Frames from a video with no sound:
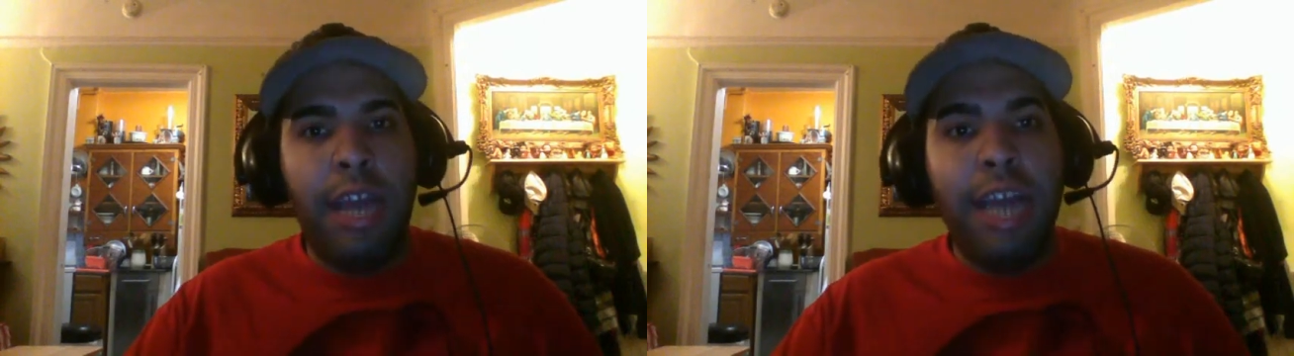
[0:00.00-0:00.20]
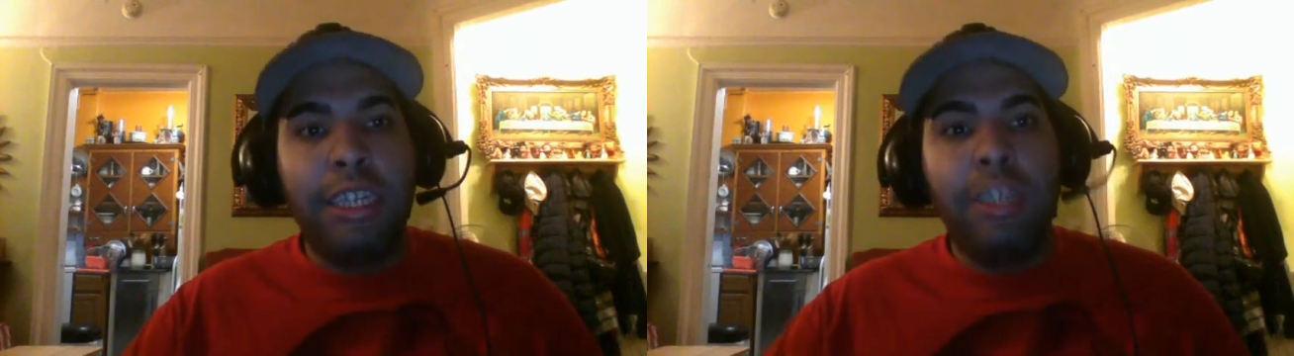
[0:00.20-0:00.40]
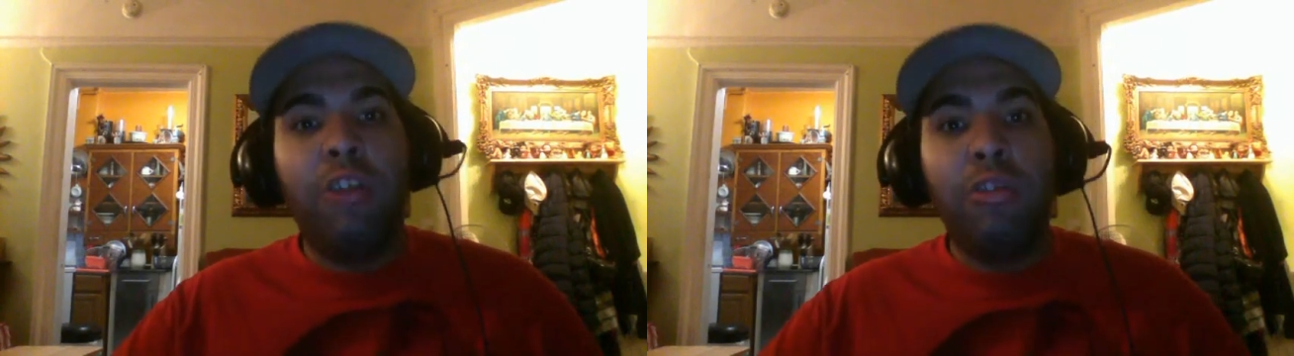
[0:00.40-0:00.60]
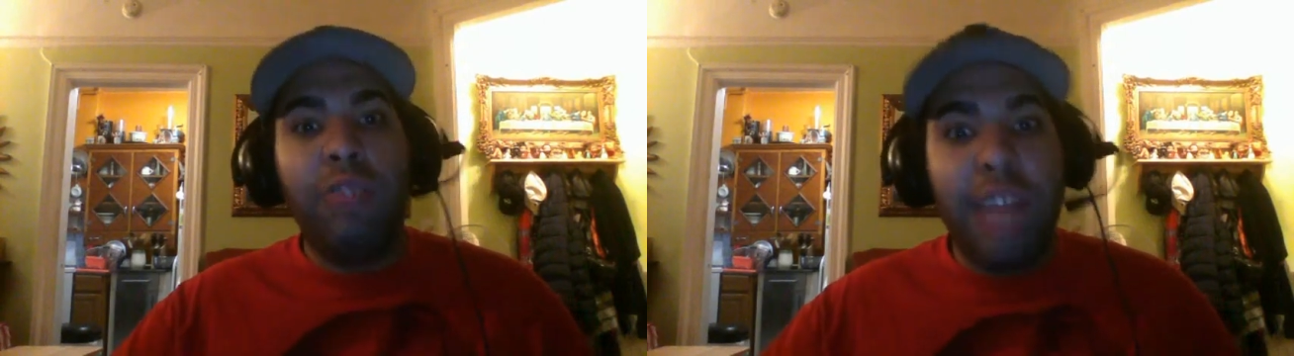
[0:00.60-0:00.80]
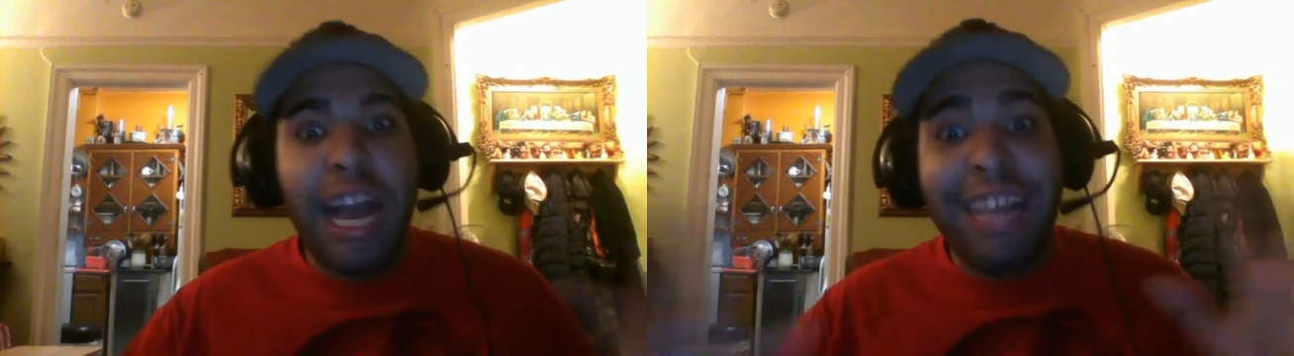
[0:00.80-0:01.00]
And, you know, you
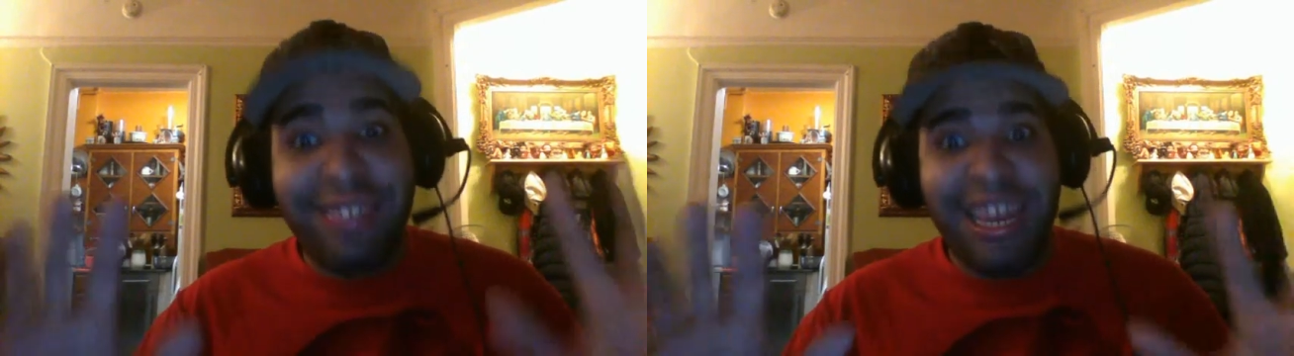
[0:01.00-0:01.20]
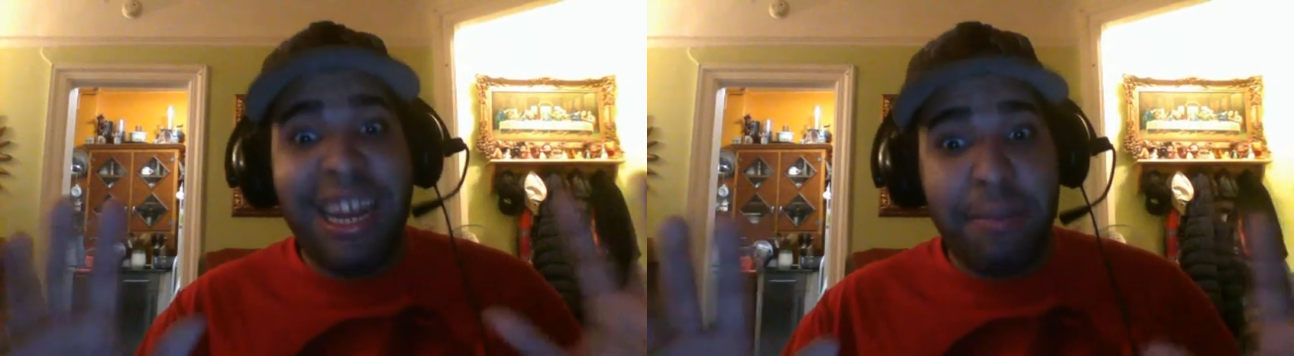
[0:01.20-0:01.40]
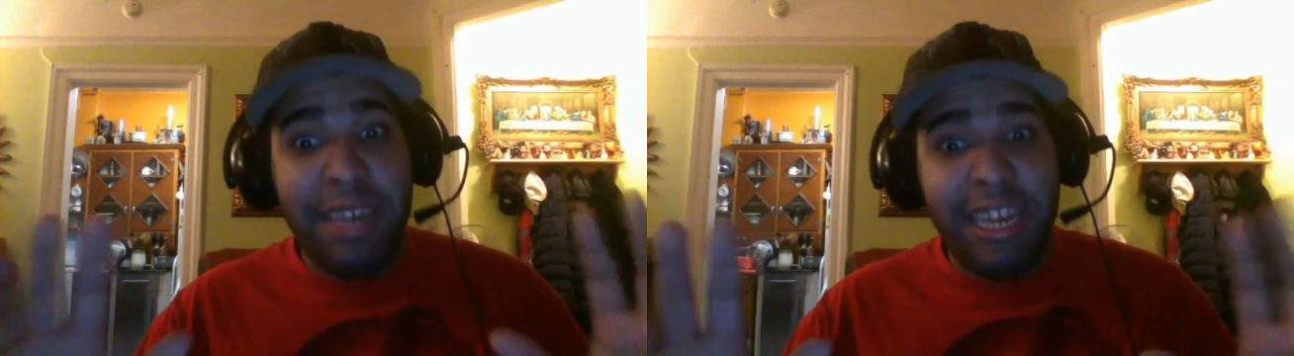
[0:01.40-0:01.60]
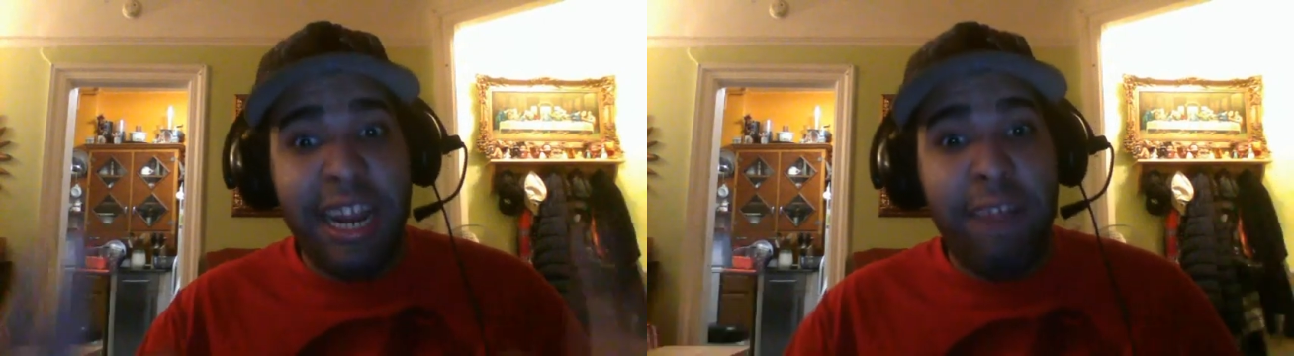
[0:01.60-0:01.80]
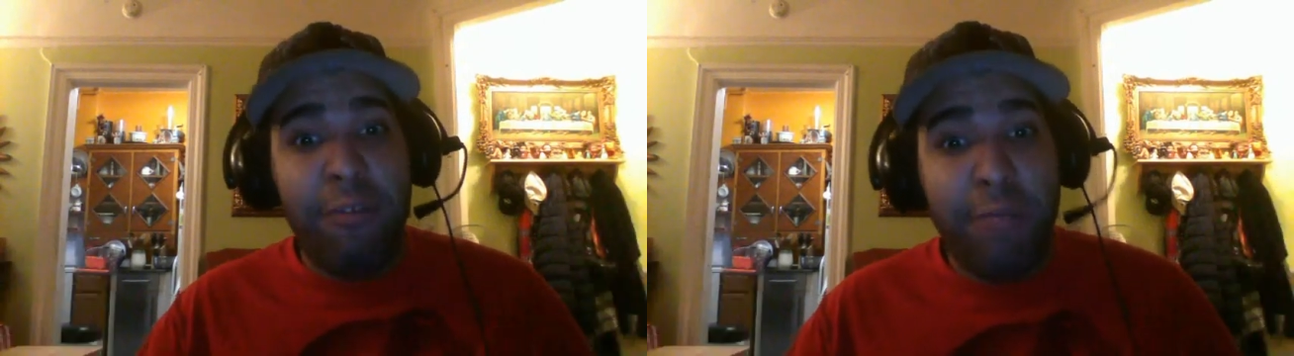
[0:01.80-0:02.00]
guys got to be
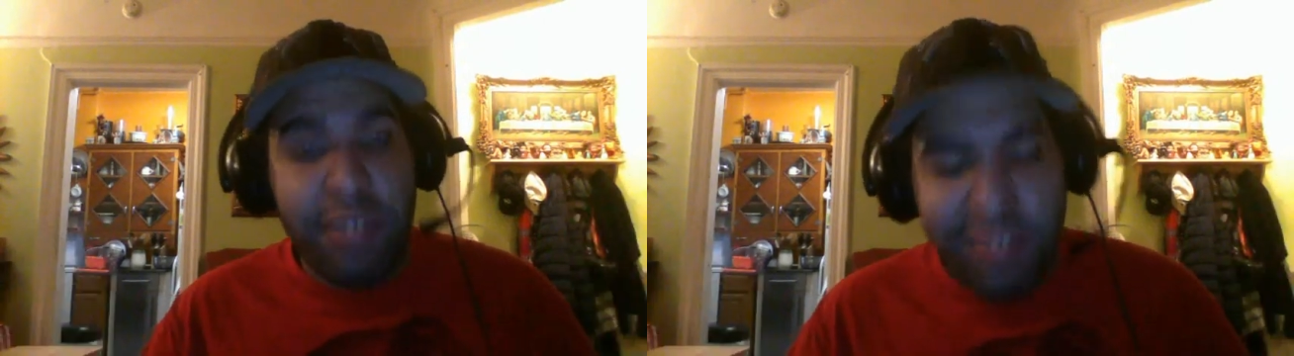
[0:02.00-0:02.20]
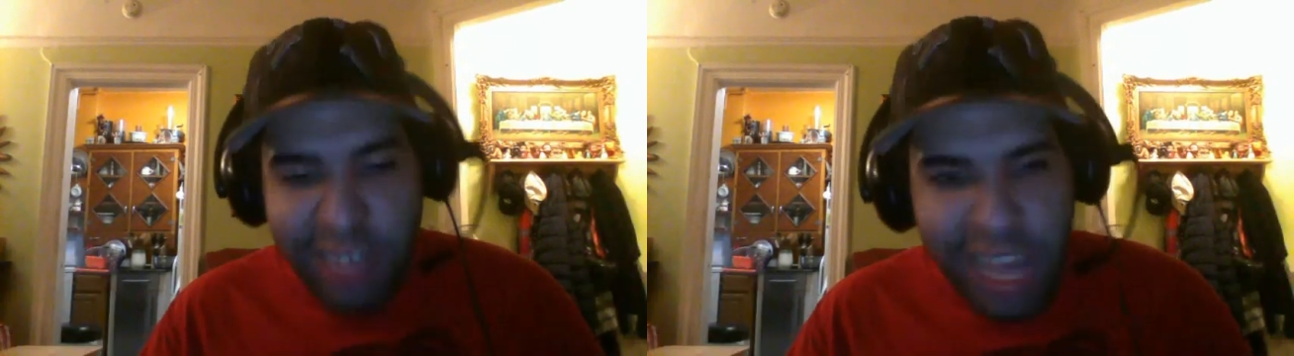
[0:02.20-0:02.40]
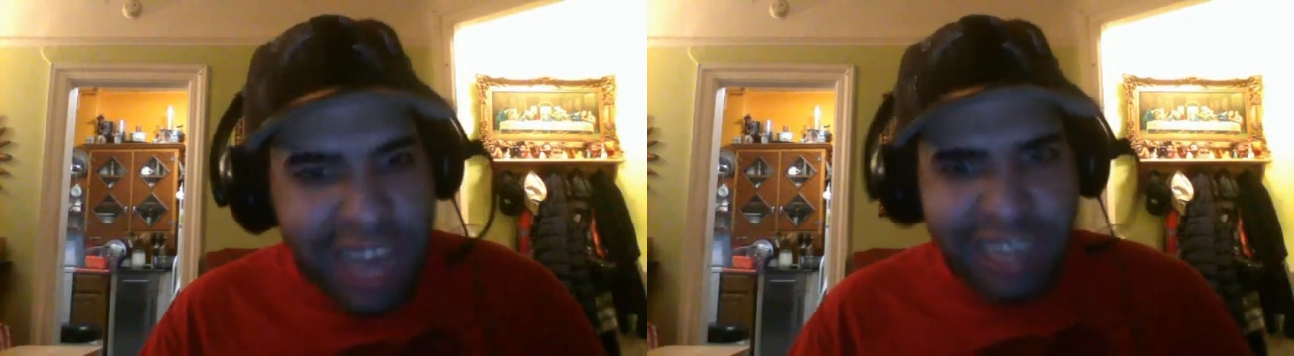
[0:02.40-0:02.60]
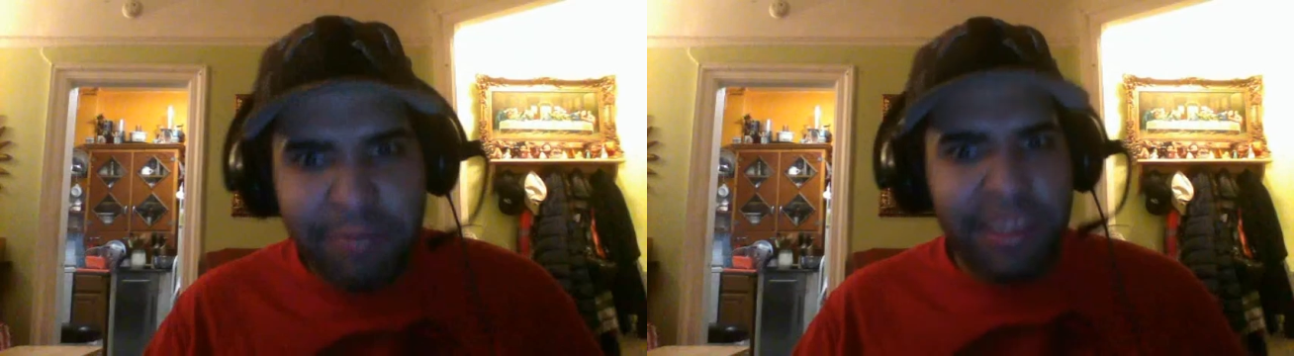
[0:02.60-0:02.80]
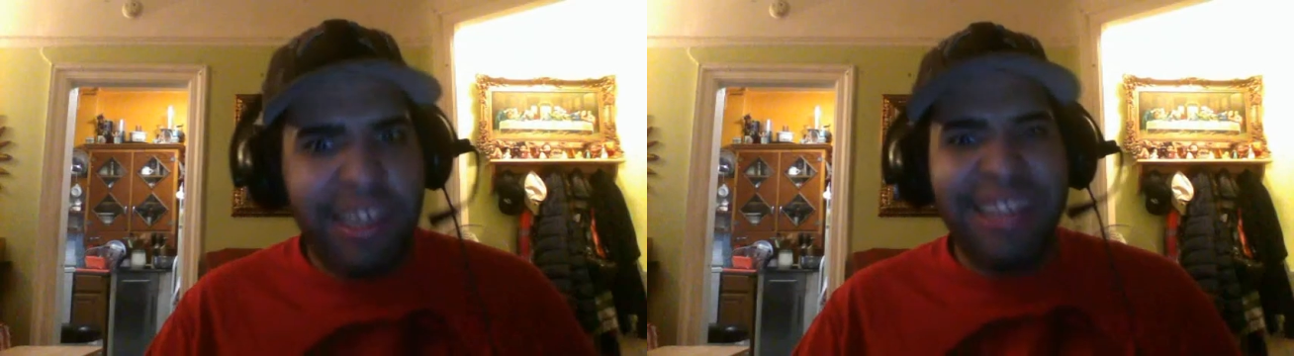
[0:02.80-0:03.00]
careful with this guy,
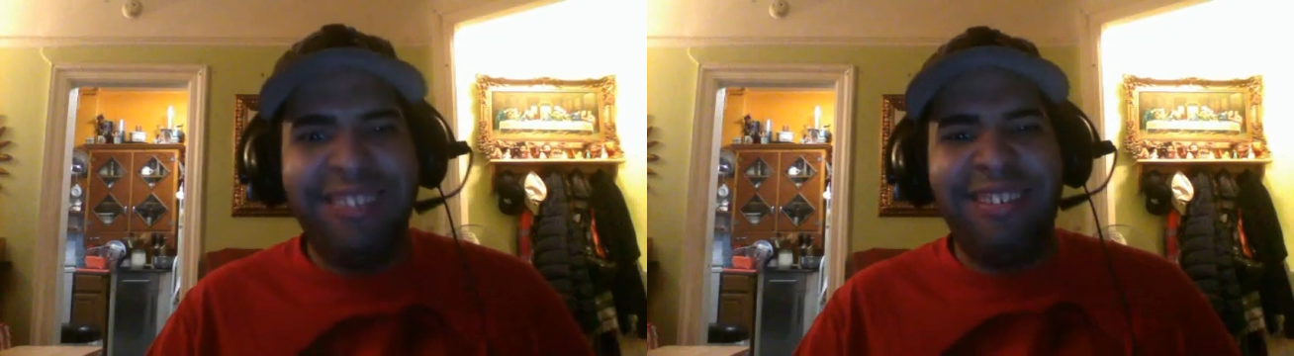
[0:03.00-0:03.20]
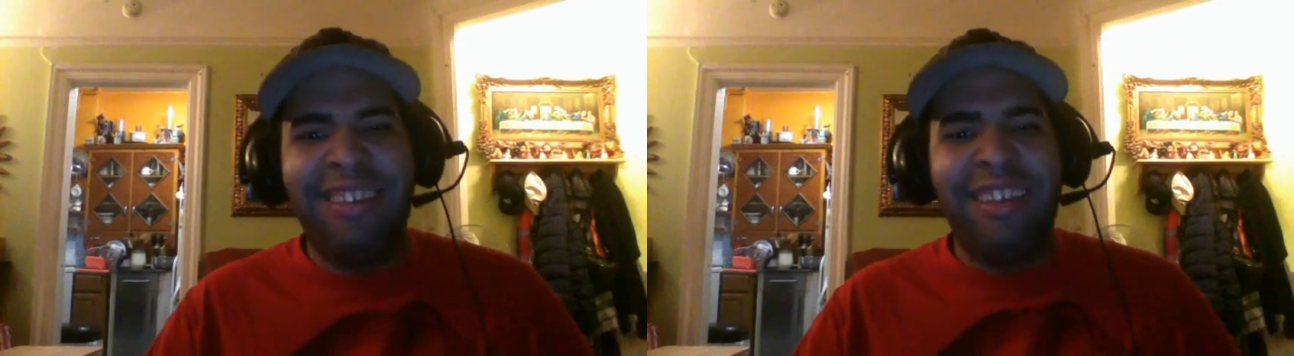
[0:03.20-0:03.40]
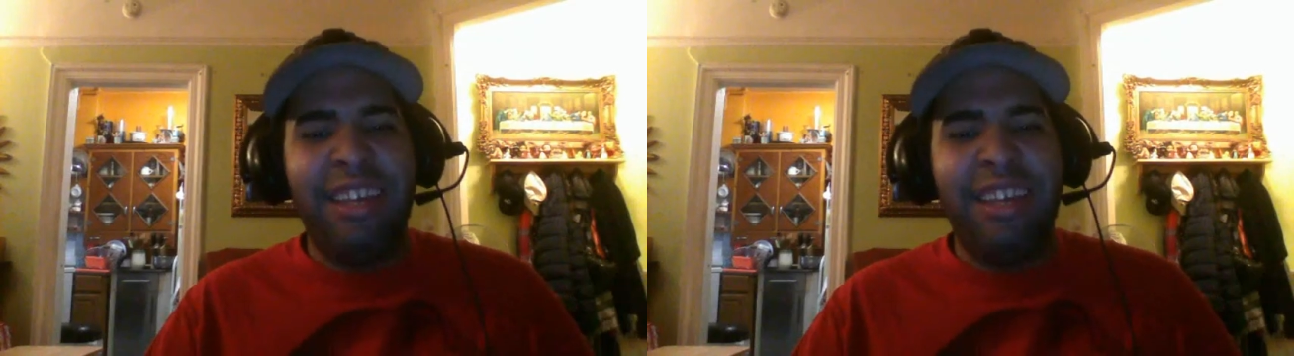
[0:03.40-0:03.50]
because,